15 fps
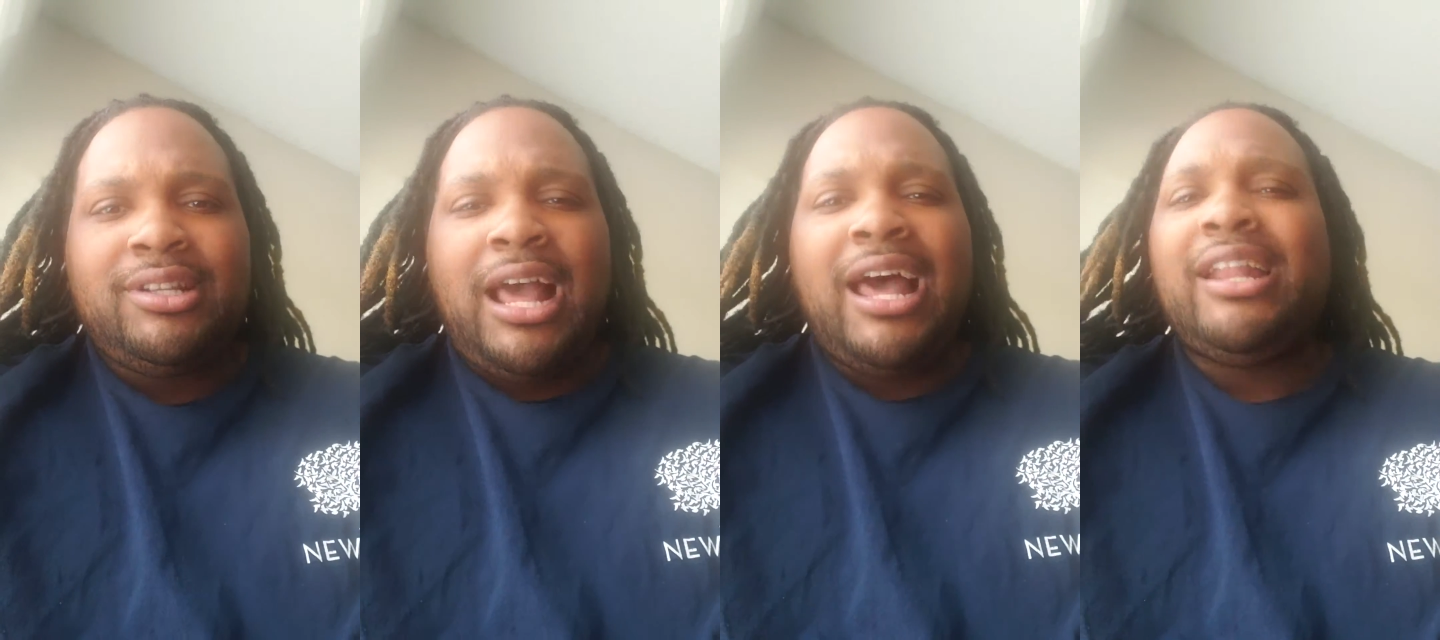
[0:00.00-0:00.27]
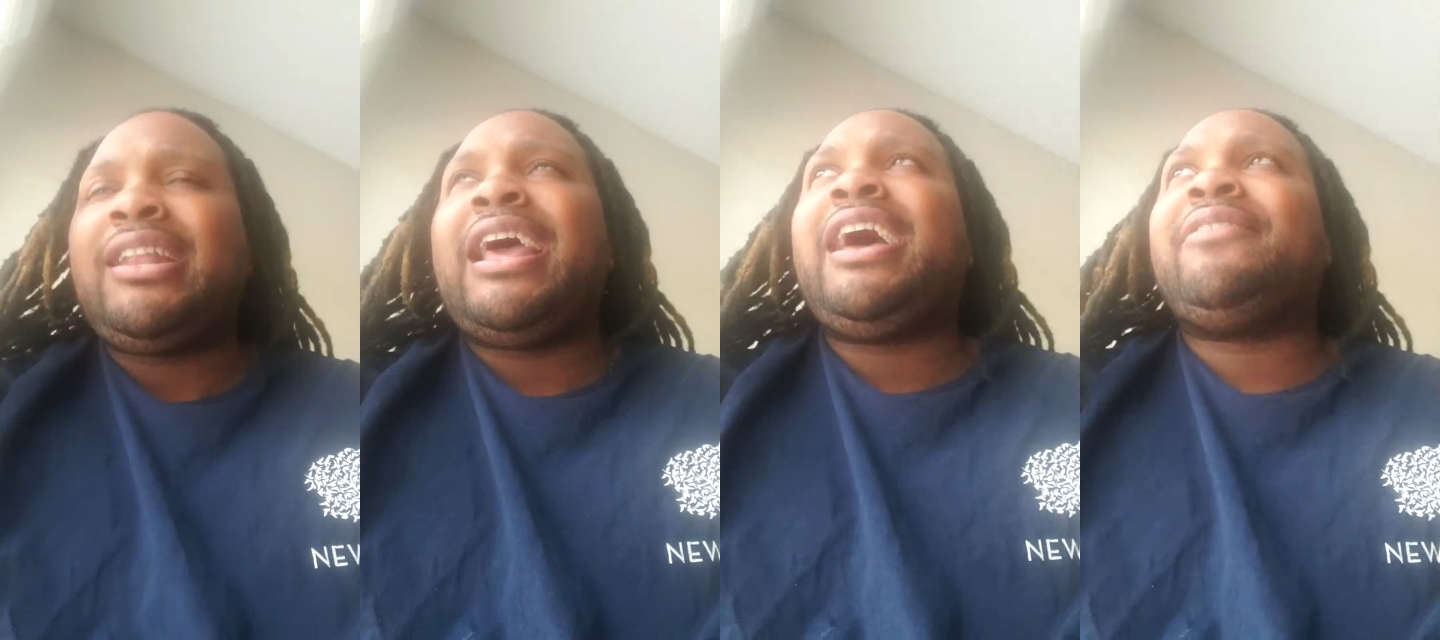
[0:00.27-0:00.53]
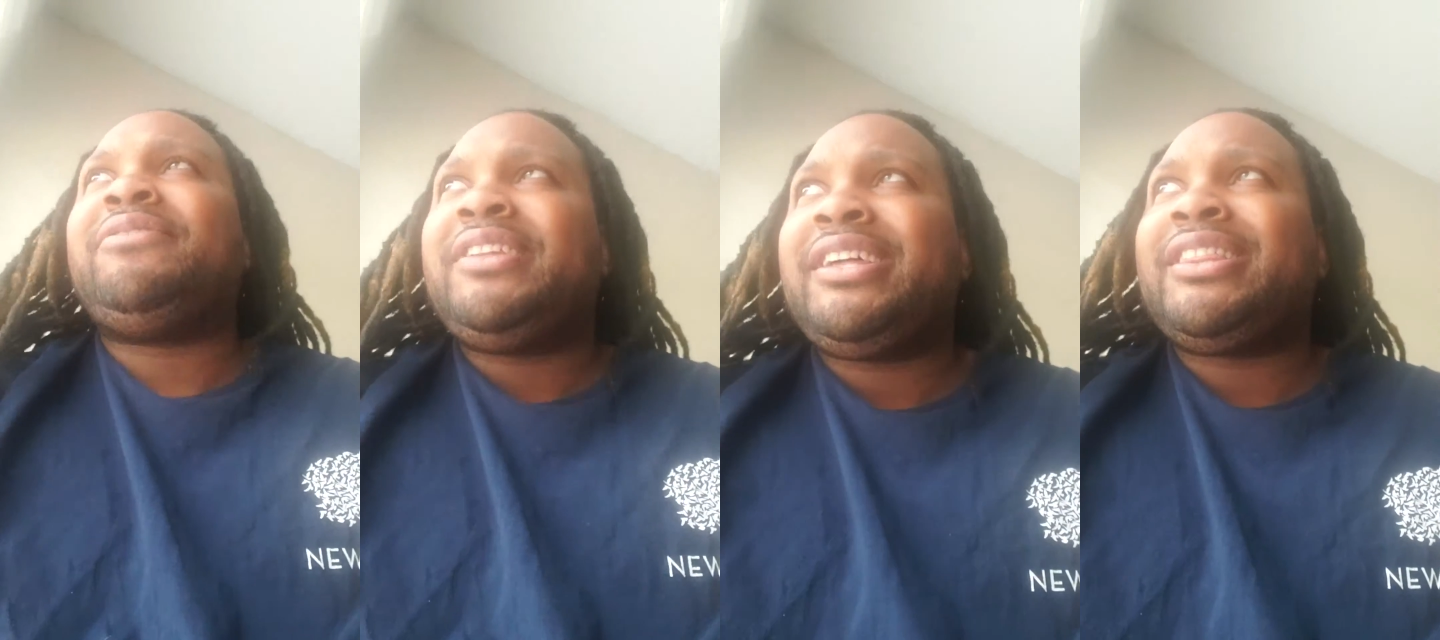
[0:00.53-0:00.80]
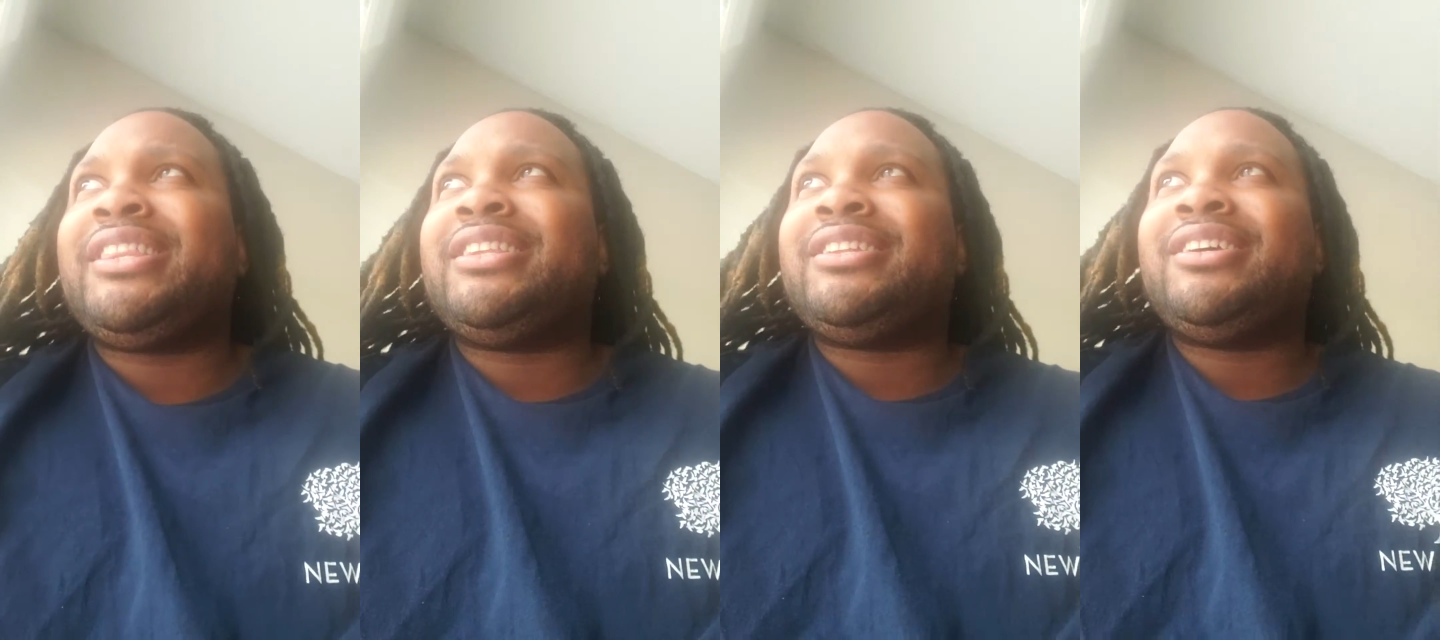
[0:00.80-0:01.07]
I didn't have
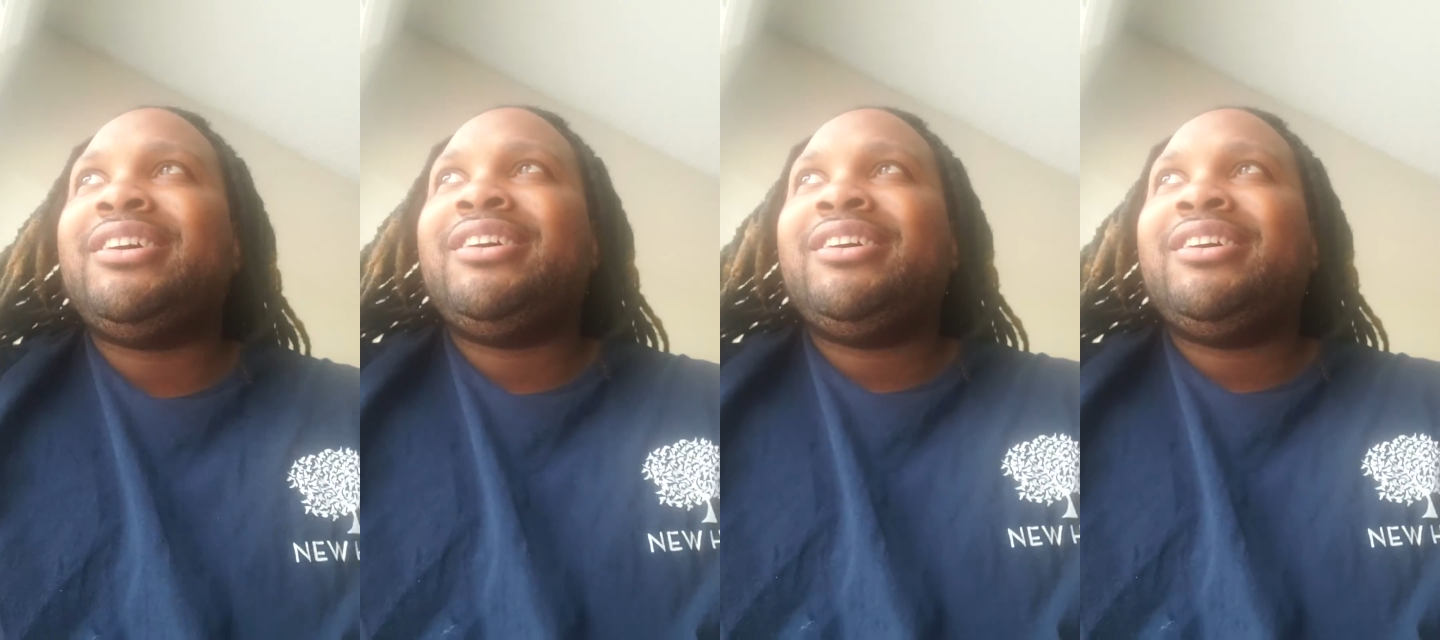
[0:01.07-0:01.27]
nothing